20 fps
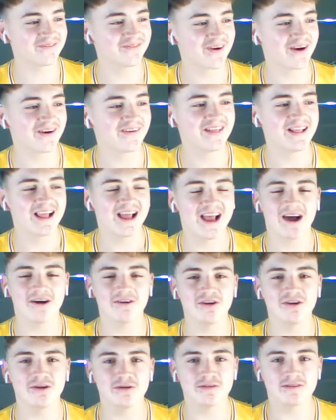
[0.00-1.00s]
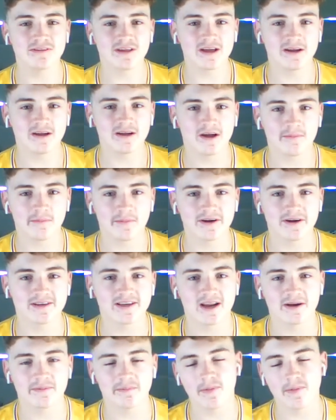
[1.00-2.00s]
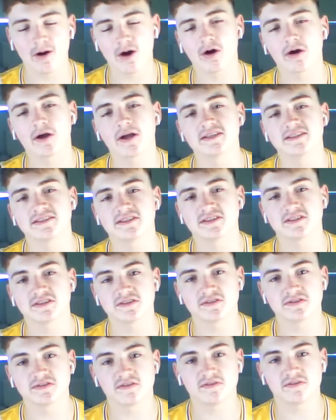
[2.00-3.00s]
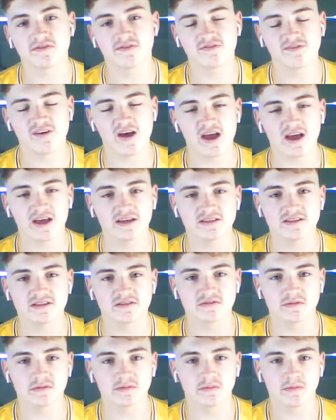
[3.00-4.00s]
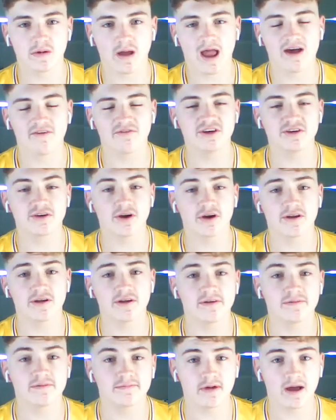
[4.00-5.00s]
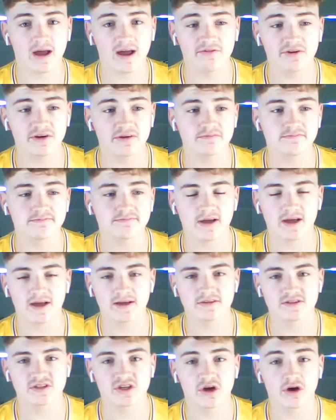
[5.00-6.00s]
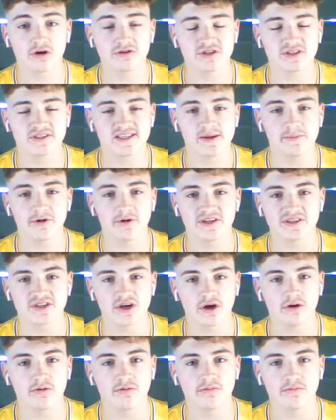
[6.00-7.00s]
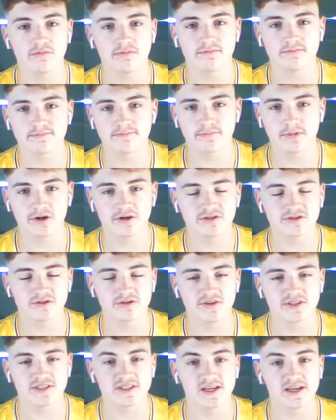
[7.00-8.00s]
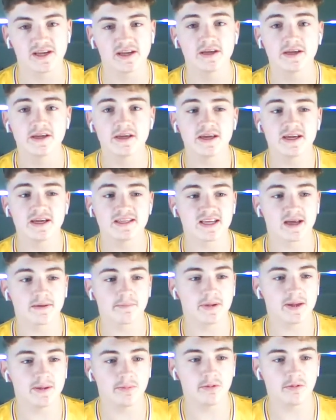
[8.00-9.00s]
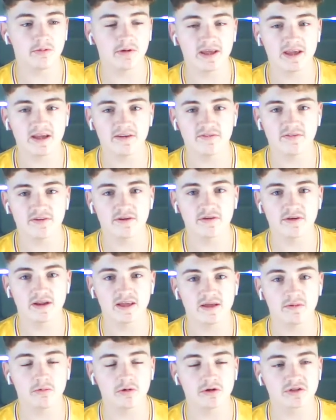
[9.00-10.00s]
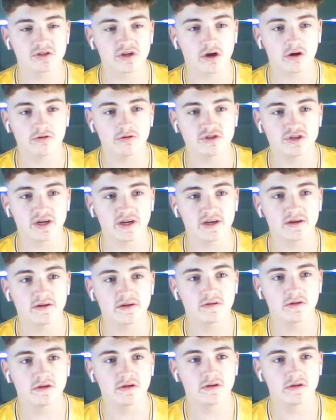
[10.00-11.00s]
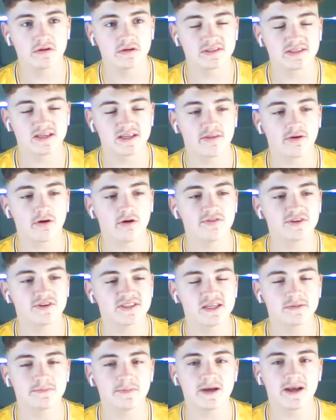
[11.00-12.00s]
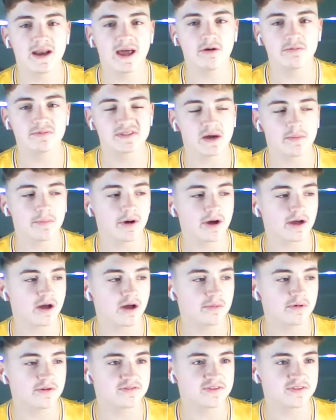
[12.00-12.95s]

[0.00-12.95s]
But how do you think my dad Mark has fared? Having done it, having to coach the team on his own, because obviously he's had people leave and he was coaching together. Obviously, he's been helped out by a couple of